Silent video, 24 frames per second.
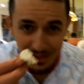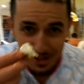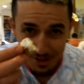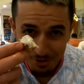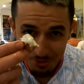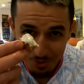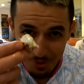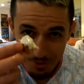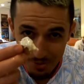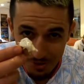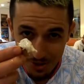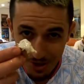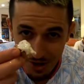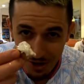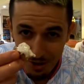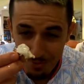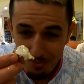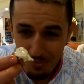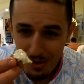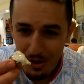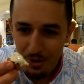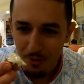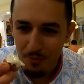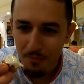that's what I'm
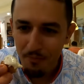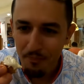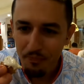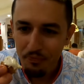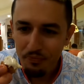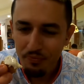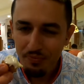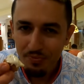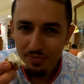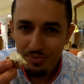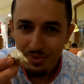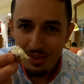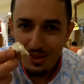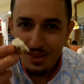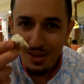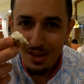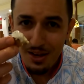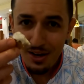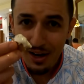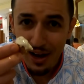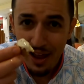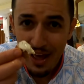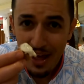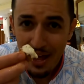talking about.
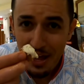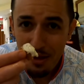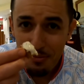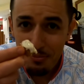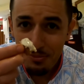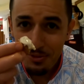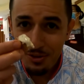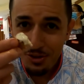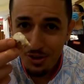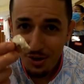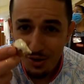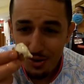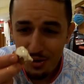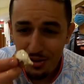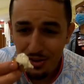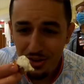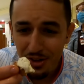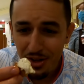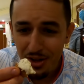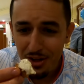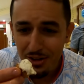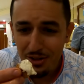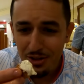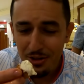Lime, tartar
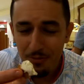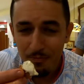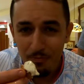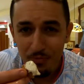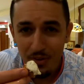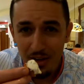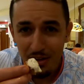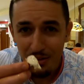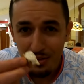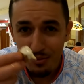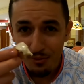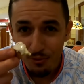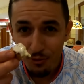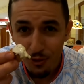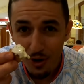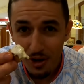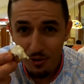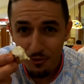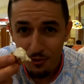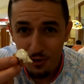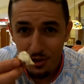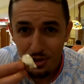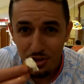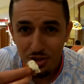sauce, and some
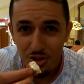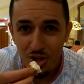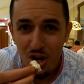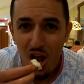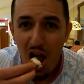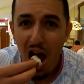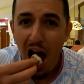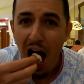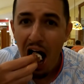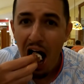fried fish.